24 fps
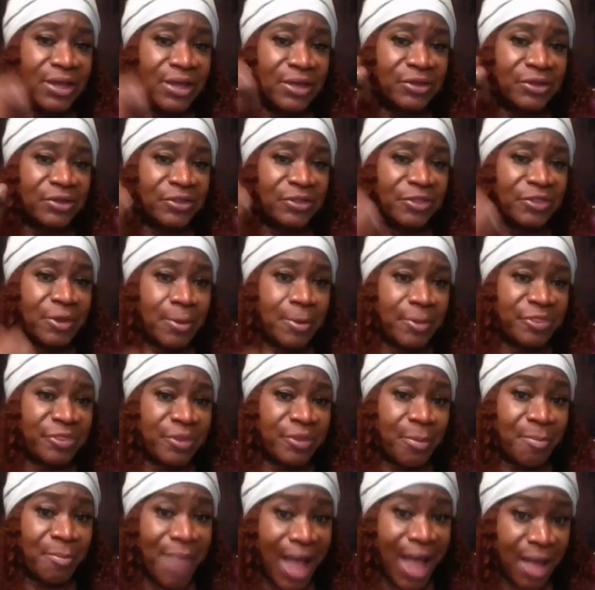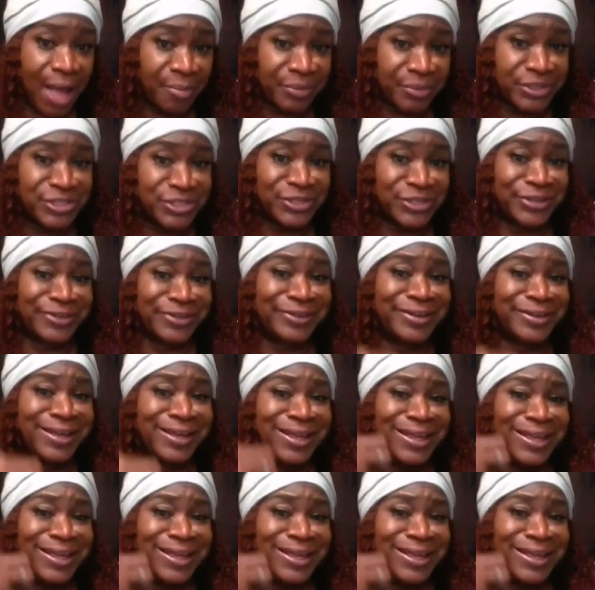your thermometer,